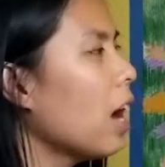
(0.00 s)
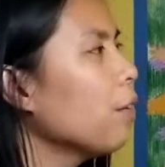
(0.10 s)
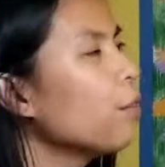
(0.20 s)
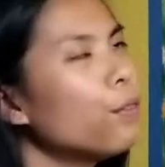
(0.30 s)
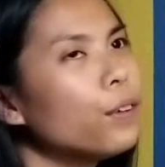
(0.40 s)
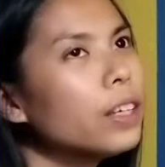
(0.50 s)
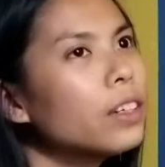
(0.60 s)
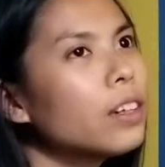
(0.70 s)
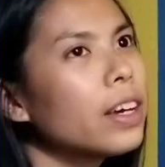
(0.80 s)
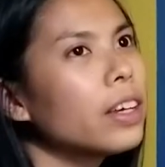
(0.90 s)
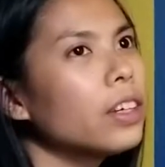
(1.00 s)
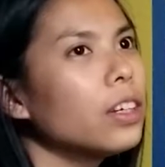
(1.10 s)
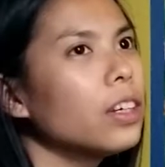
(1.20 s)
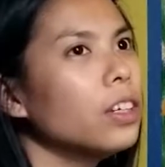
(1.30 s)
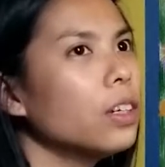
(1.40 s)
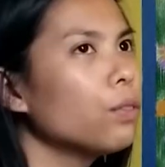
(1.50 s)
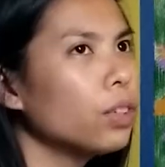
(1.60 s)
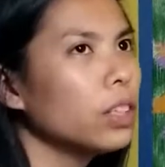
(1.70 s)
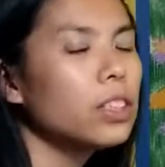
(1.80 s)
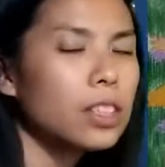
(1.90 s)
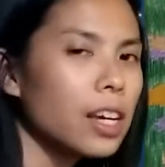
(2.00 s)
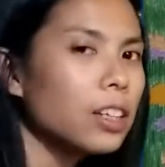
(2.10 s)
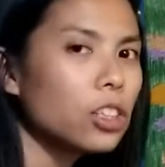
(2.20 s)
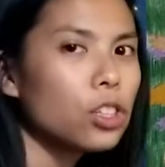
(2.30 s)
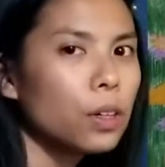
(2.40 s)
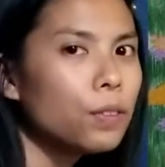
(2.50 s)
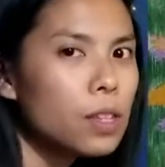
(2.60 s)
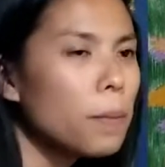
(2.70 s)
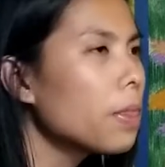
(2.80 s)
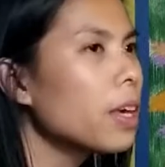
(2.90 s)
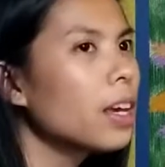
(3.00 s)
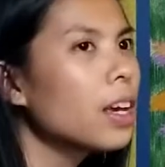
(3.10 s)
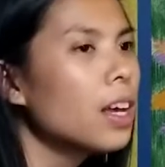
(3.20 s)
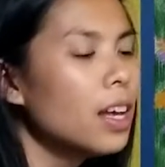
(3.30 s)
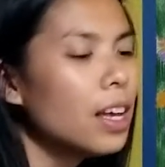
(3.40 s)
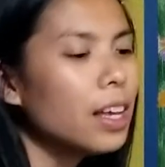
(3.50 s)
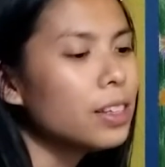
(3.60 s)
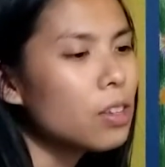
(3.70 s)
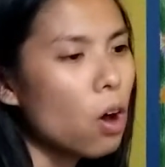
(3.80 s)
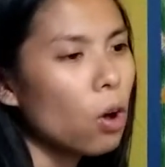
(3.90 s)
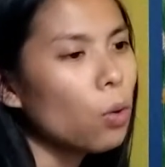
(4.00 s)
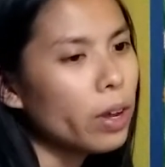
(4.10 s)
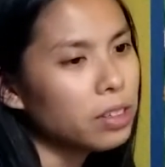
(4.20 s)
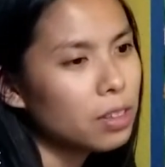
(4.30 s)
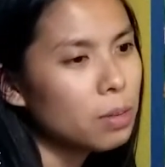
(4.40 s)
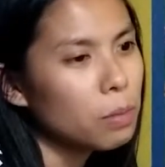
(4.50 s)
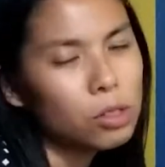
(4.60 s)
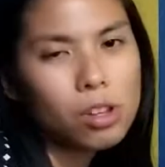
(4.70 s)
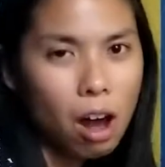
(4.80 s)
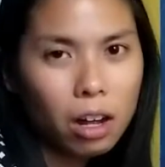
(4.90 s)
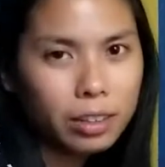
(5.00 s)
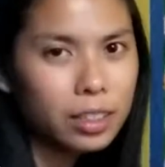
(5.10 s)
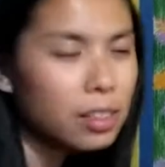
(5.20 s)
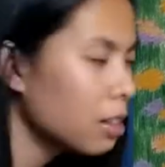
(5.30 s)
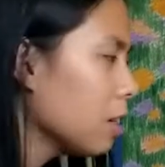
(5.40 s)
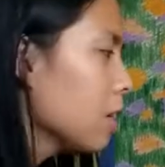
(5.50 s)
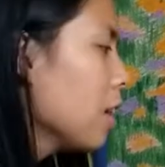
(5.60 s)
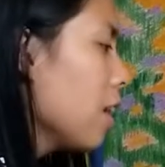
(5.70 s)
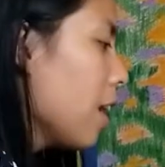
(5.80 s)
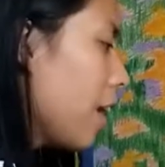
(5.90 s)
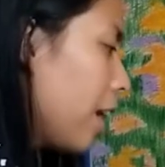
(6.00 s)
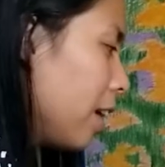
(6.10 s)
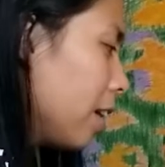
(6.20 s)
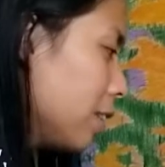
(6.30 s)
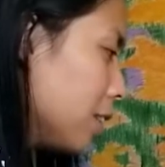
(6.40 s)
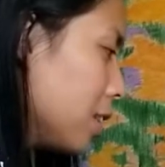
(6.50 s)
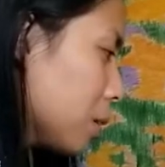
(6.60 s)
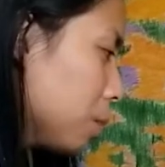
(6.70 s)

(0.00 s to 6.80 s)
I feel like your first sketch of something is always the most honest, and